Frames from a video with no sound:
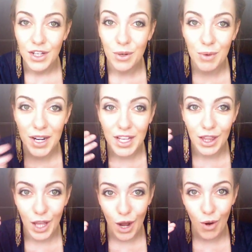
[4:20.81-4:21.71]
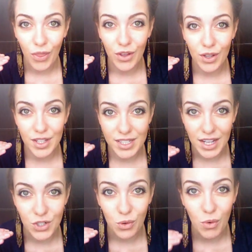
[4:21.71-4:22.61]
you're running low on the
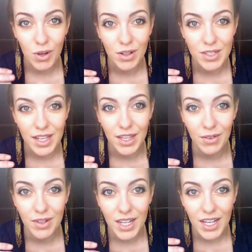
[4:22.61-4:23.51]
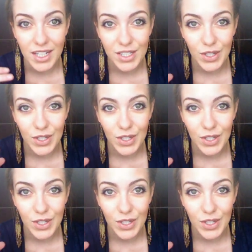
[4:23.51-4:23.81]
essential oils that you need,